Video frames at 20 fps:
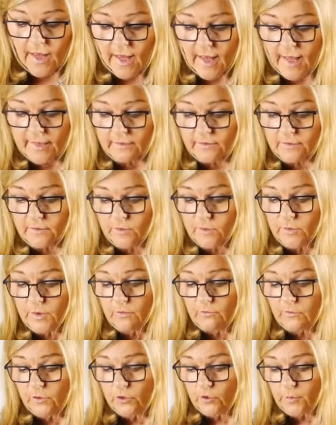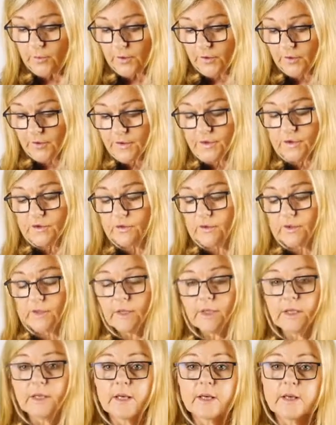Add a little bit of lubricant to
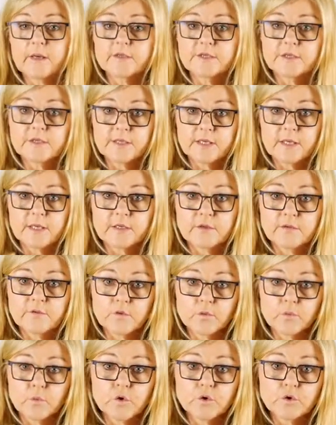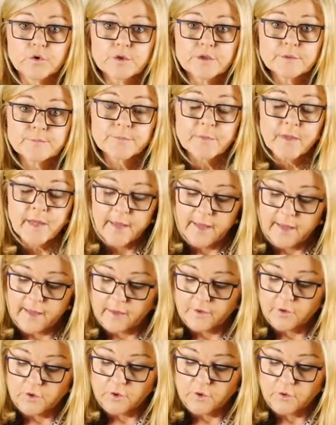the end of the wand.
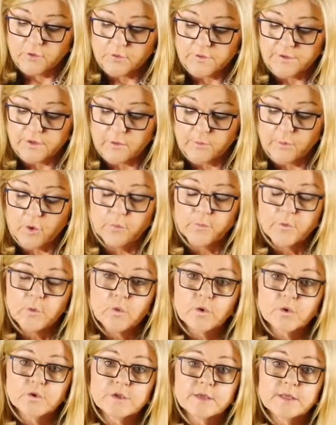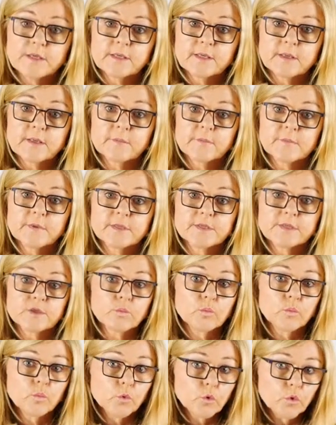You can also pop the wand in
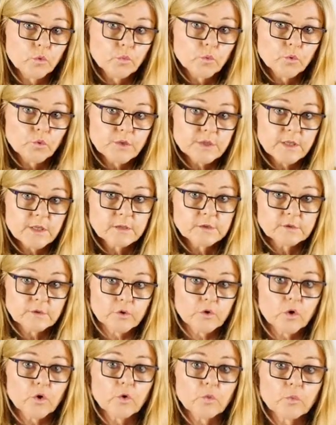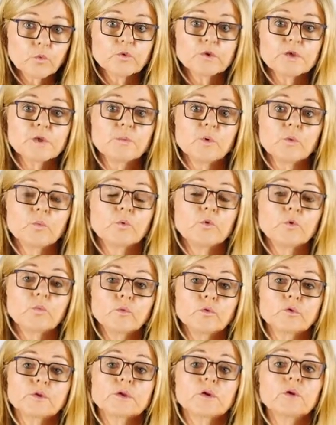some warm water, not hot water, but warm
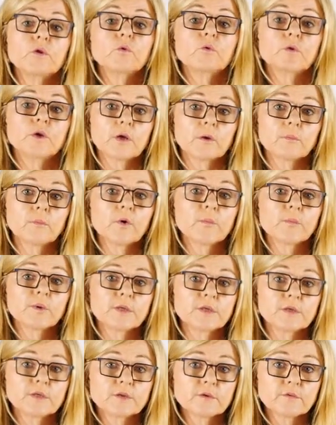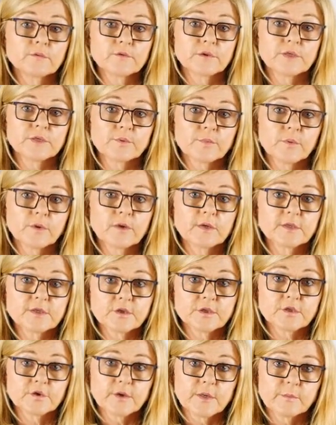water, or you can pop it into the fridge prior to
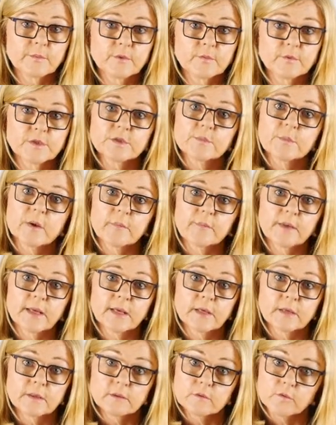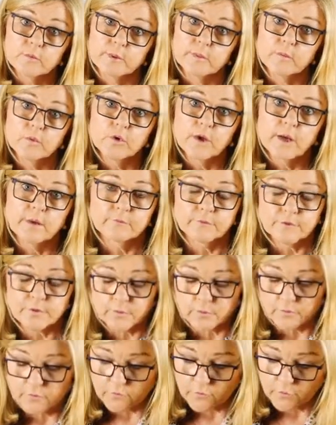treatment, which might make it a little bit more
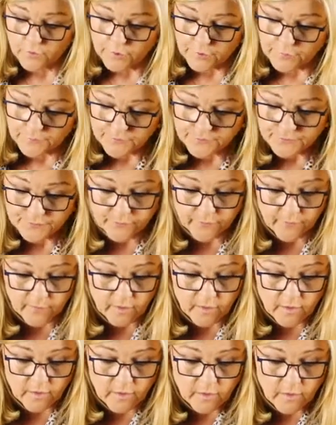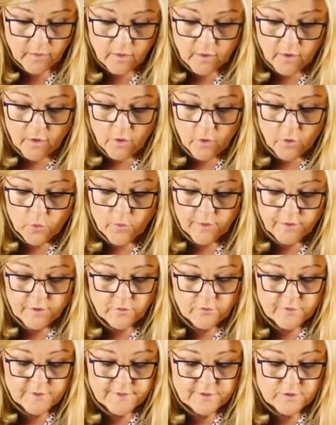comfortable for you. When
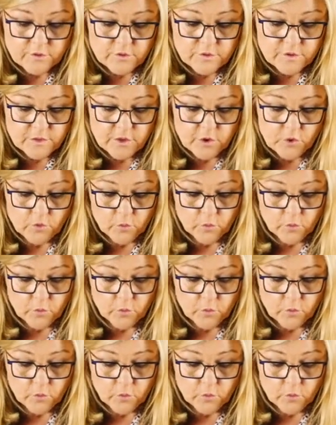you're inserting your